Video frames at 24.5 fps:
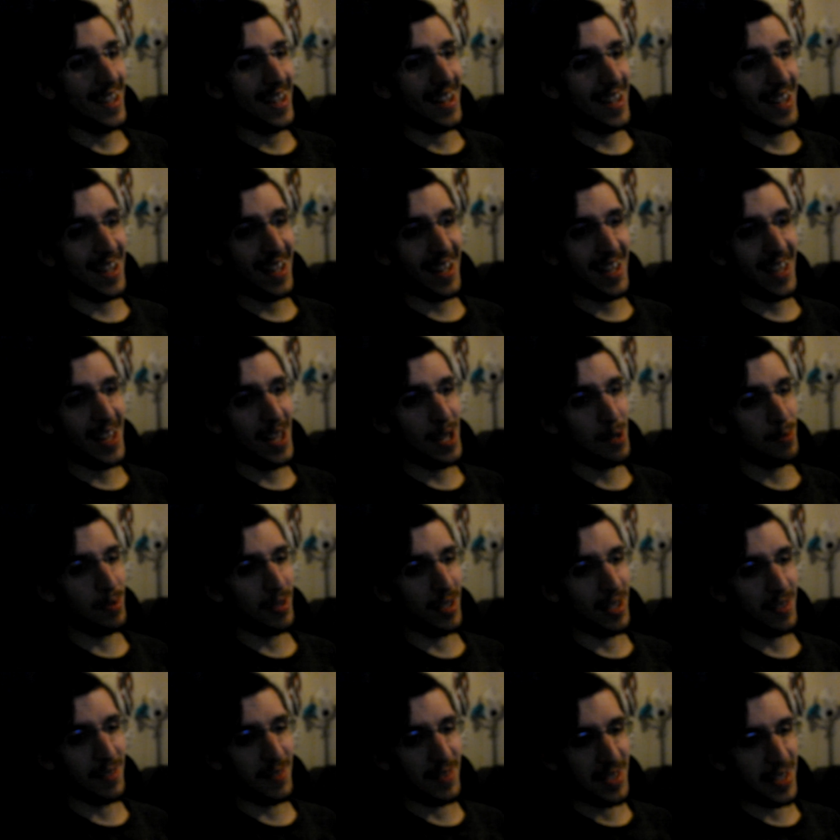I can't
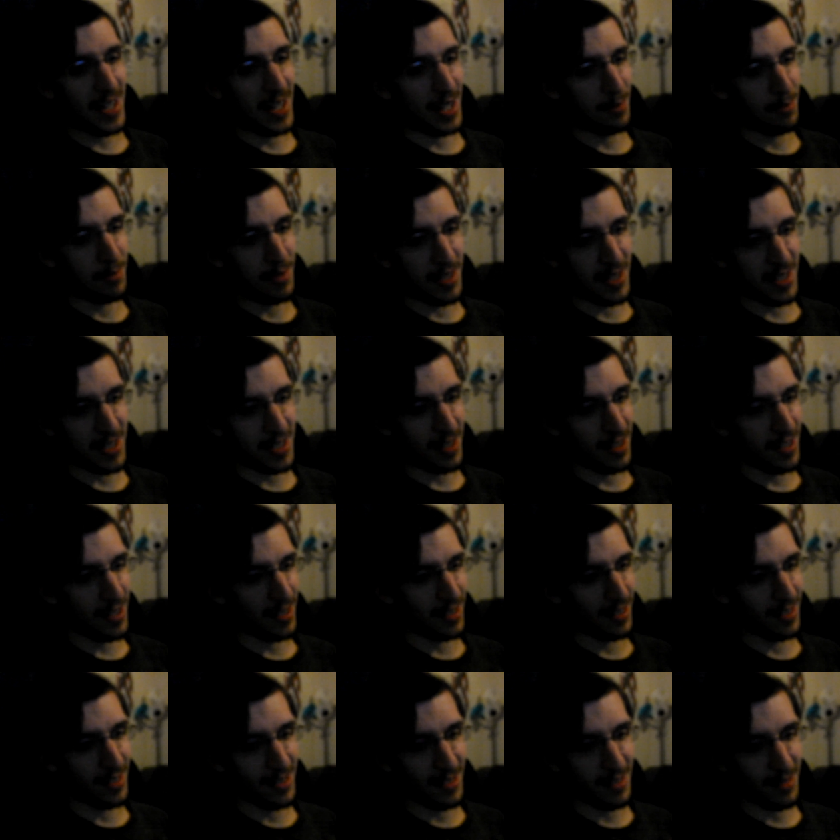believe it's taken me this
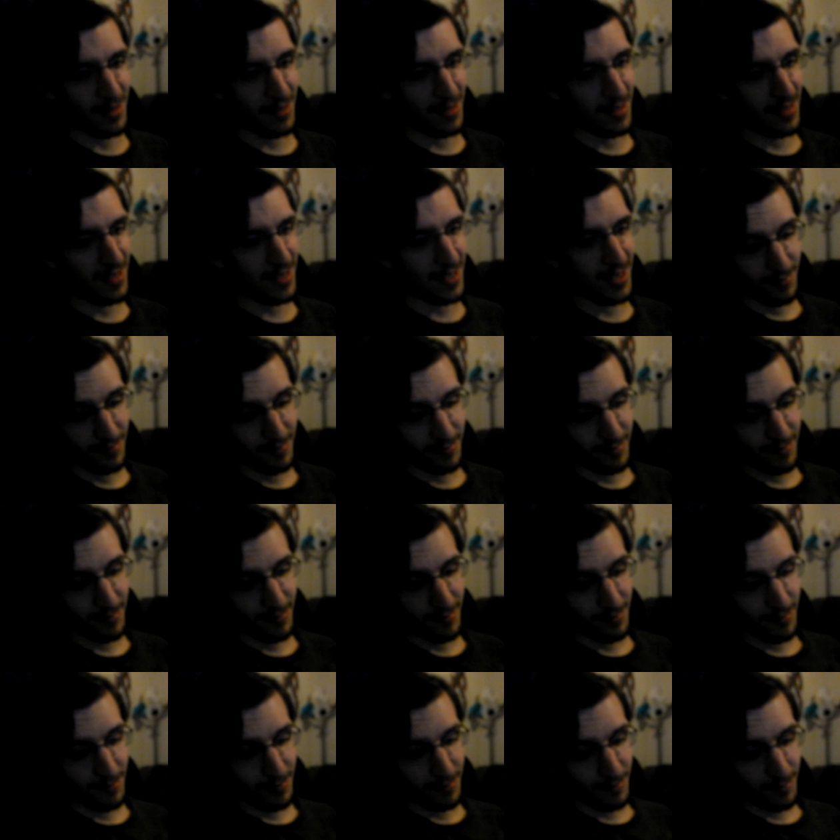long.
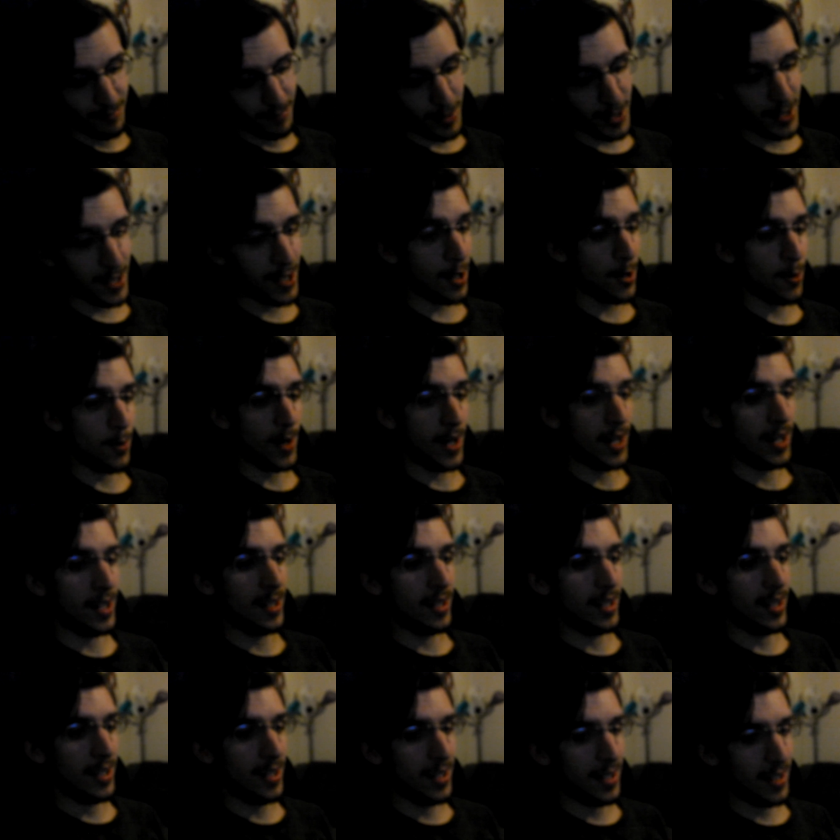But oh
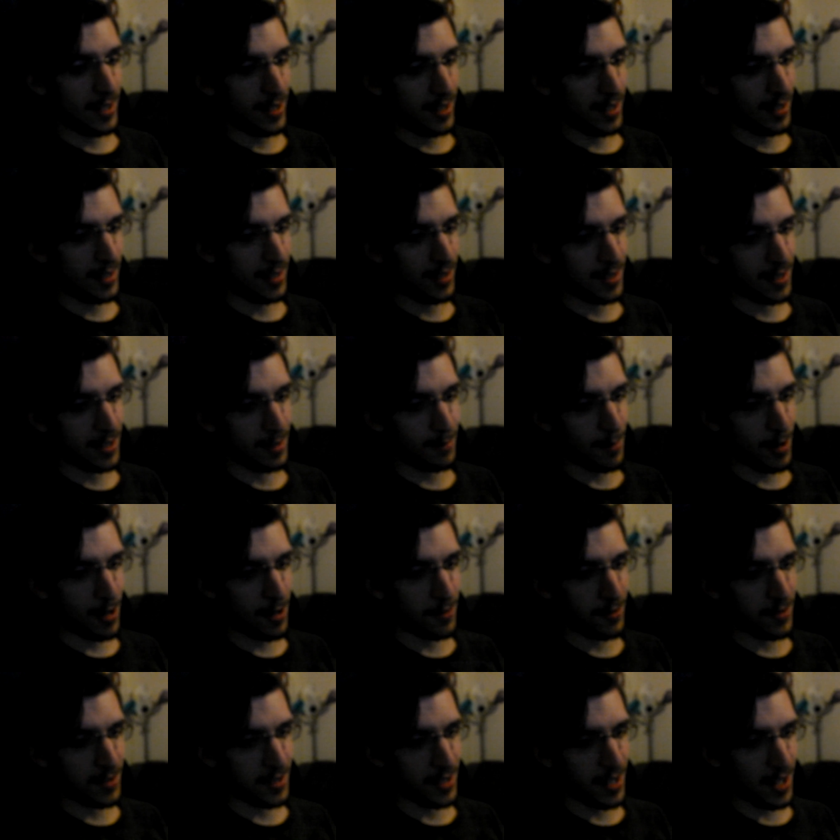well.
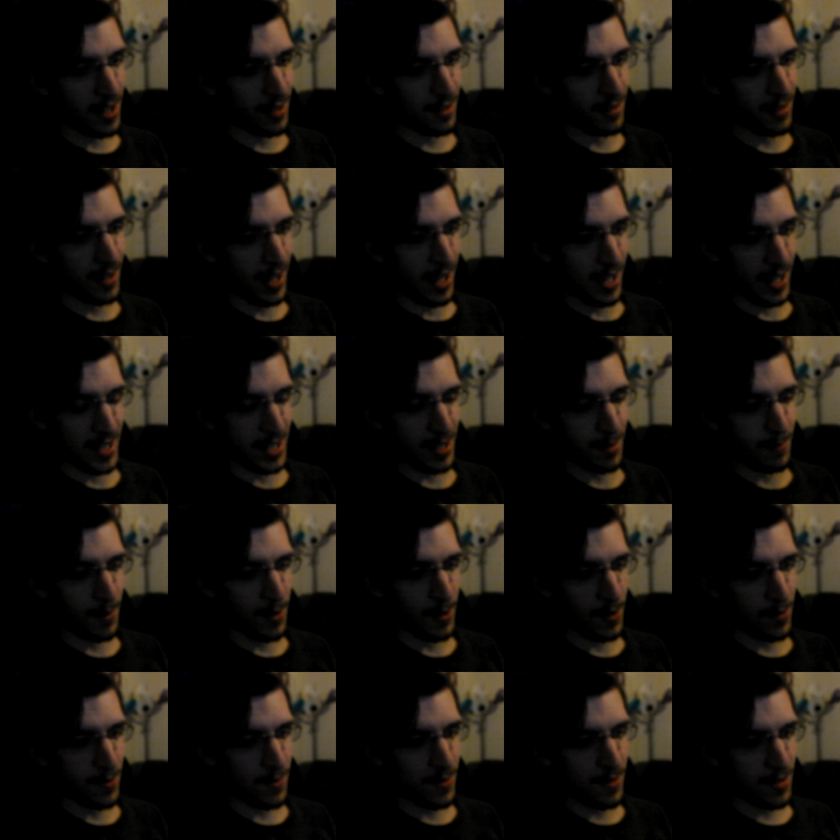Tomorrow's another day, I
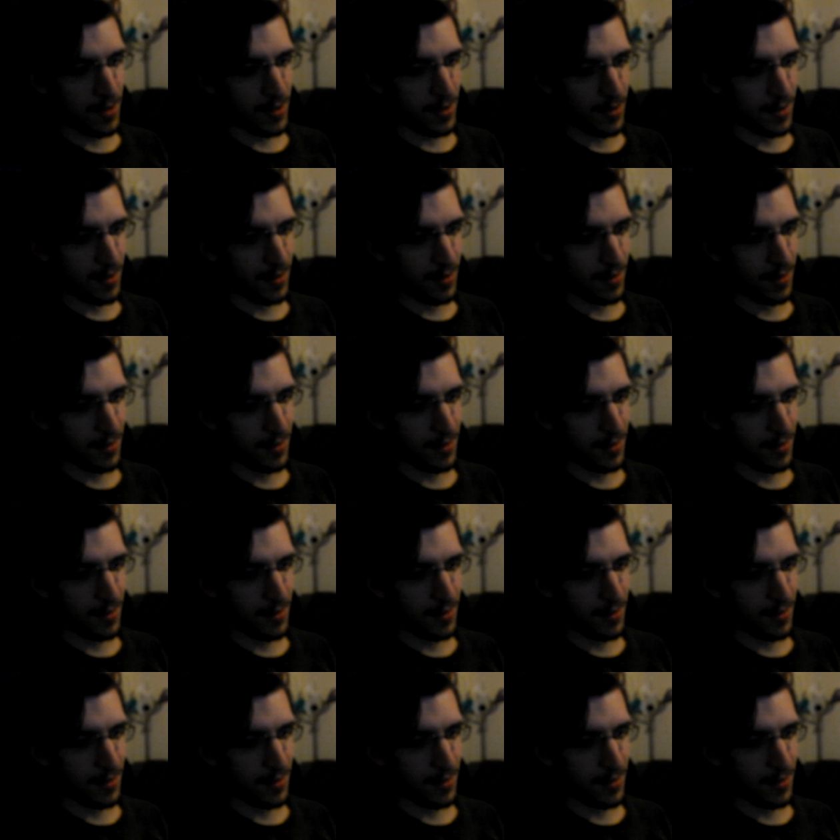suppose.